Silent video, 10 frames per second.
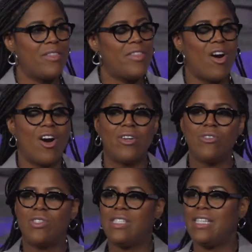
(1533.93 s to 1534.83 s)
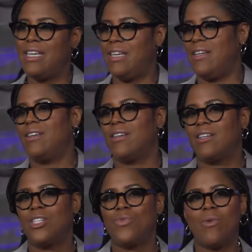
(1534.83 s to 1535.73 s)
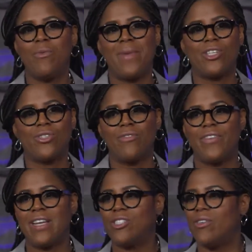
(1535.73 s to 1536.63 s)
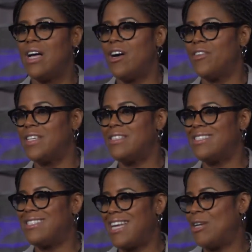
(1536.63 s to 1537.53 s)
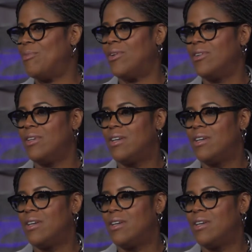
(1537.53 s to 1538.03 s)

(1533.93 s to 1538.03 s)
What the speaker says: The ROC is what will make sure financial health is sustainable,